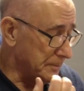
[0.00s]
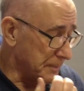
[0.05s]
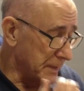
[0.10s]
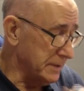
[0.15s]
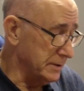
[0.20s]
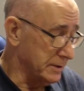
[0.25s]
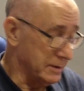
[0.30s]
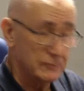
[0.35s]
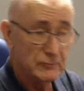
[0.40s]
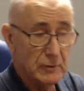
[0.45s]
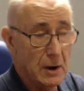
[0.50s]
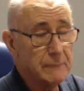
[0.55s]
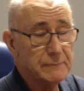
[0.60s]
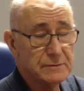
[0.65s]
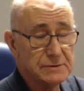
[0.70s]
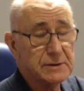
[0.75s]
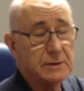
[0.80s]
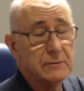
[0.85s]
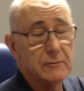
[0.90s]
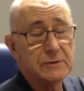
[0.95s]
You can
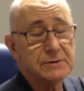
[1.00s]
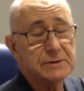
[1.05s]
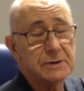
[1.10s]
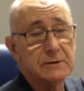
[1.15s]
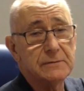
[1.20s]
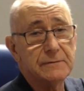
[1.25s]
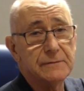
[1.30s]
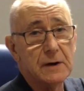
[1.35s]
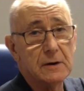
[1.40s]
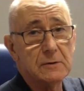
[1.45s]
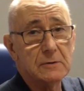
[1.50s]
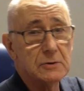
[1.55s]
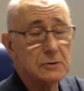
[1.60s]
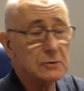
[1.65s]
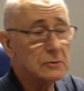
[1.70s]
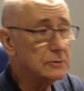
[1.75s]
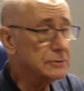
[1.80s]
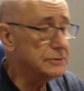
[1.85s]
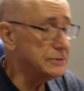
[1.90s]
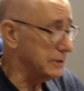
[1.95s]
obviously receive phone
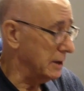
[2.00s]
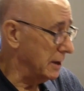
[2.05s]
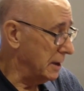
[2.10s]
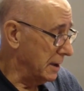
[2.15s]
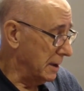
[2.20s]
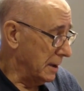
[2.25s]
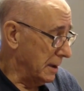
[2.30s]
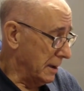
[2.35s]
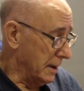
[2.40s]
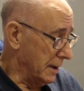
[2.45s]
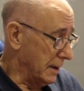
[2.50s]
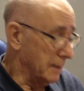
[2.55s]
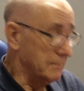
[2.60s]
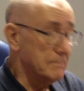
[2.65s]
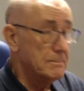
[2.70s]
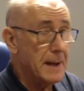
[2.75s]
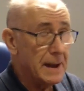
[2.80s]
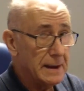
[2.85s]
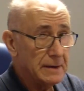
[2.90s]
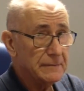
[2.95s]
calls,
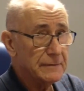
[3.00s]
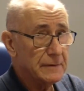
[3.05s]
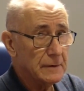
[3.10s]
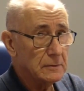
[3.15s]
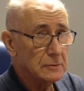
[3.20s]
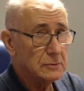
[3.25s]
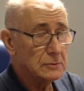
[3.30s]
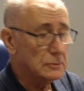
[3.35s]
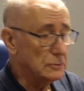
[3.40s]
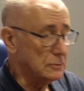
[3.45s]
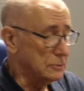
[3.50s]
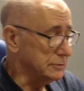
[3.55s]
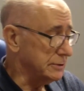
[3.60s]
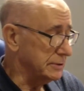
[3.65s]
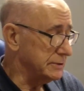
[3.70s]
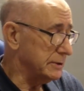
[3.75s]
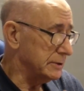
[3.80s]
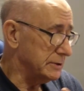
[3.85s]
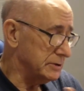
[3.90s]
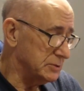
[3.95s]
make phone calls.
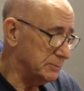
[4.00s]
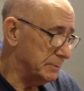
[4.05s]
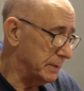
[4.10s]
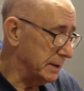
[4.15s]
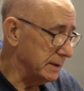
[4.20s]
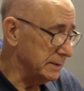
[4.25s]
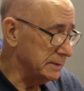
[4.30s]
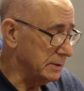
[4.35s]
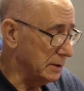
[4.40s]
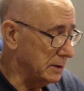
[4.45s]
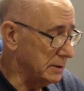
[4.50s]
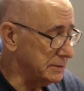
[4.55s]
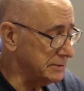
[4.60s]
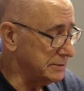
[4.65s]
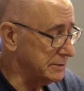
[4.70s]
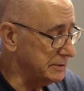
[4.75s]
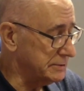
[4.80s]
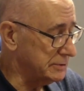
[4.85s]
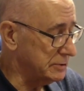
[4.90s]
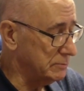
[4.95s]
It's got a speed dial
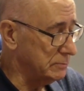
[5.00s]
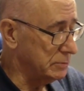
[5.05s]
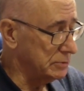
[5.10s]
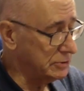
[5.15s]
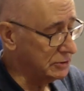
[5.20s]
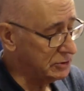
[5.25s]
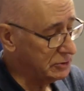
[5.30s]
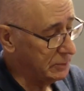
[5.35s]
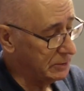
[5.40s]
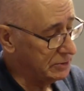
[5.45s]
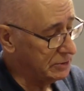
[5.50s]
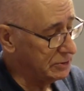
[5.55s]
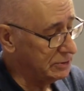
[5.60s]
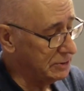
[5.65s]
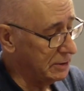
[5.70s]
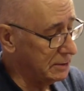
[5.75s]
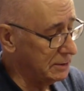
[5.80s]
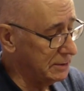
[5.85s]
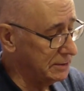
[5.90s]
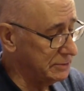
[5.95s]
system, but to switch
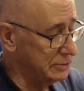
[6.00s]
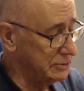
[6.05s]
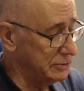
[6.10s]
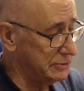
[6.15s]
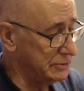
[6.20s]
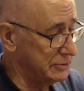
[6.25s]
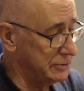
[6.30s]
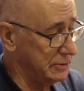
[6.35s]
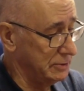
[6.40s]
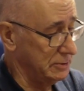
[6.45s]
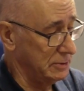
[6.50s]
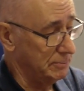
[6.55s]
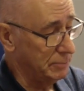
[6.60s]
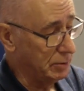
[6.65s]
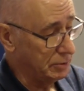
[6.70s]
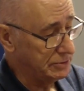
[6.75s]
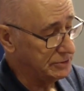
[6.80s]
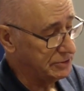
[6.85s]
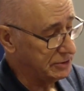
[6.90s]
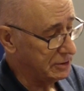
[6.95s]
it on, it's just the
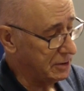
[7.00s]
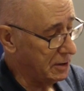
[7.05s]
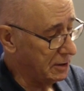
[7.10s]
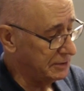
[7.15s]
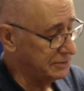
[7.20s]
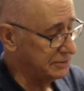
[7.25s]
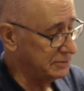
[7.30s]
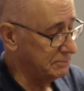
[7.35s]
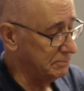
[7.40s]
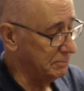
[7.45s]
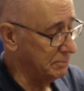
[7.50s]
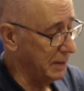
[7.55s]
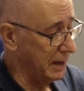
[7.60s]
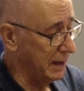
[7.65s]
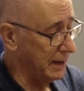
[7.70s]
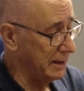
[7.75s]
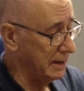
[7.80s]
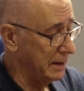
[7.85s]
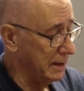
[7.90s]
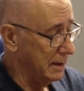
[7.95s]
buttons are nice and
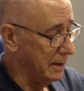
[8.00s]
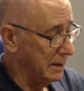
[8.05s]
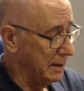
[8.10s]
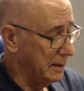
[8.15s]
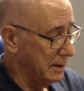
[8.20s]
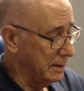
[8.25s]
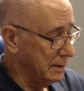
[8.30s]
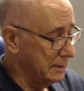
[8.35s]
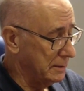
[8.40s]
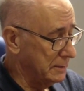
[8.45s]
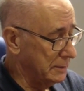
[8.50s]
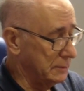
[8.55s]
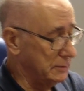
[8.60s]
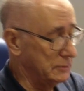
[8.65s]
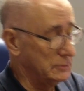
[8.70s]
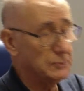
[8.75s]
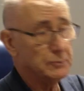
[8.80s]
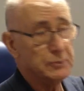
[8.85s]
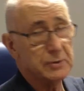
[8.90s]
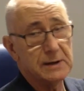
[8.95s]
big. You
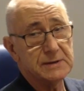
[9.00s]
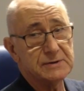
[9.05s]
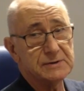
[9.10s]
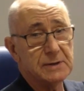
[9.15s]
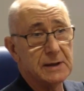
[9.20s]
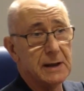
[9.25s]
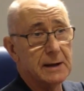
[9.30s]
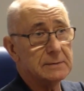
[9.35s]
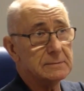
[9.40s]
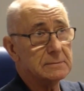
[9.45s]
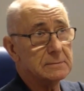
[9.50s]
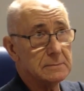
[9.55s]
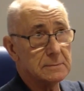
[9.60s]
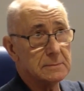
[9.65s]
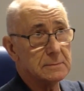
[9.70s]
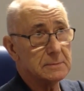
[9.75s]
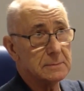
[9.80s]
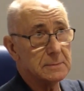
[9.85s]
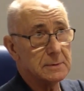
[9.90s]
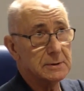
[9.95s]
just press that,
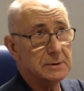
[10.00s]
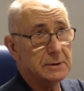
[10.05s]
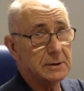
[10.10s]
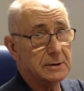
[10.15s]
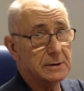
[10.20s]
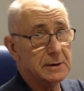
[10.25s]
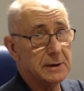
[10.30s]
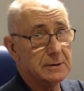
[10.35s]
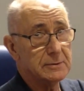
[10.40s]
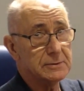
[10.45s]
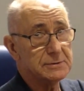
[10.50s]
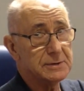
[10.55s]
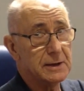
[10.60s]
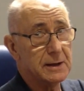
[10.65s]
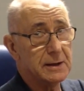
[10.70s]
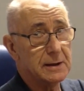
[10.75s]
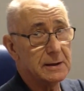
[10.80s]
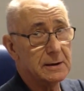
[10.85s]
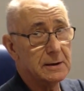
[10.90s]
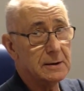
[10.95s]
and you can hear us
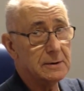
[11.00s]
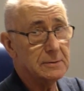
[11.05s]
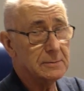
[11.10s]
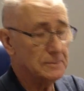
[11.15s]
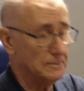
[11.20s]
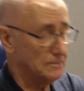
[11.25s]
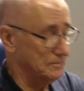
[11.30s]
say hello.